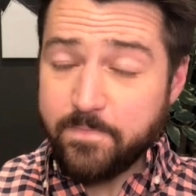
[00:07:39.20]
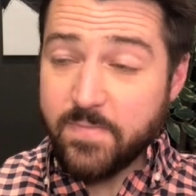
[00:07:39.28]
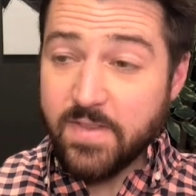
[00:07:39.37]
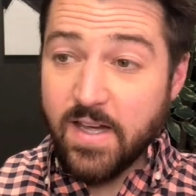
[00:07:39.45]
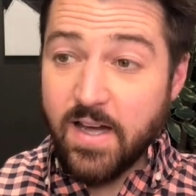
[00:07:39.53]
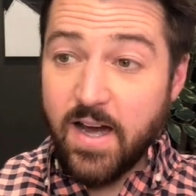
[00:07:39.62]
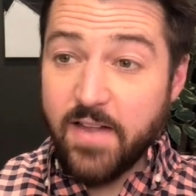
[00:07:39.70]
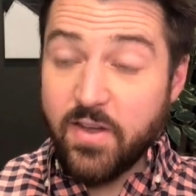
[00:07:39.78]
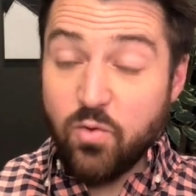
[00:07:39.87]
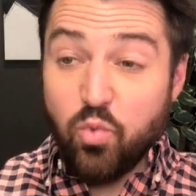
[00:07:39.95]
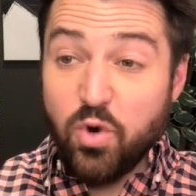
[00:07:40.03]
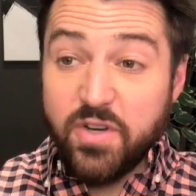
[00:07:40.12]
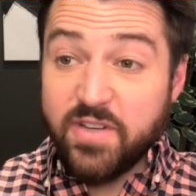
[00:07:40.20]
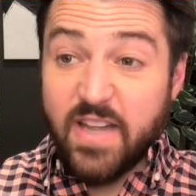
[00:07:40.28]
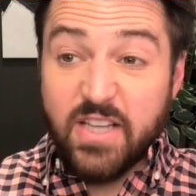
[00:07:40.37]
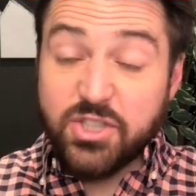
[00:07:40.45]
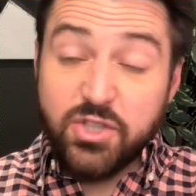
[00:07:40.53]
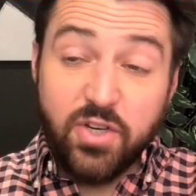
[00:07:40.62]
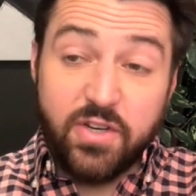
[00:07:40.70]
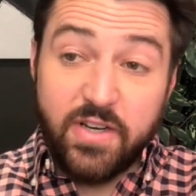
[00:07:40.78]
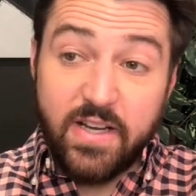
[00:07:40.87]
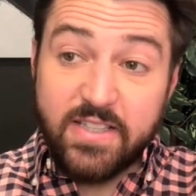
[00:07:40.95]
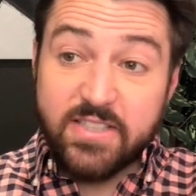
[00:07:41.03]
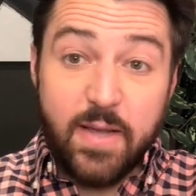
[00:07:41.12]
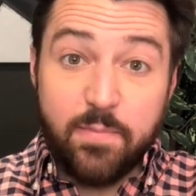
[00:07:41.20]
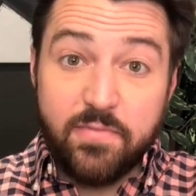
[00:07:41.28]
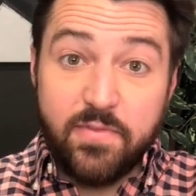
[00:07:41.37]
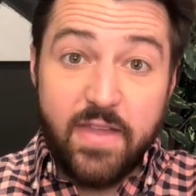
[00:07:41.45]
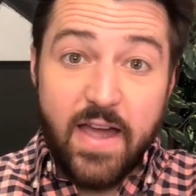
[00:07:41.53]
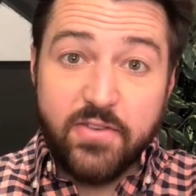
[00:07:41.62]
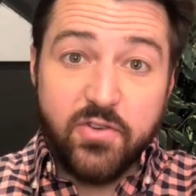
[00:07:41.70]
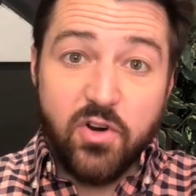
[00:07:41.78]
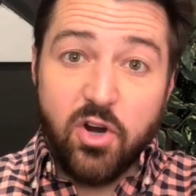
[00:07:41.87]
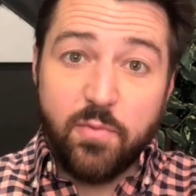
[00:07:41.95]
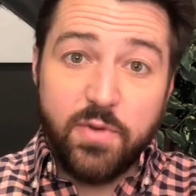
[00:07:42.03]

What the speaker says: that wouldn't and shouldn't accept that term.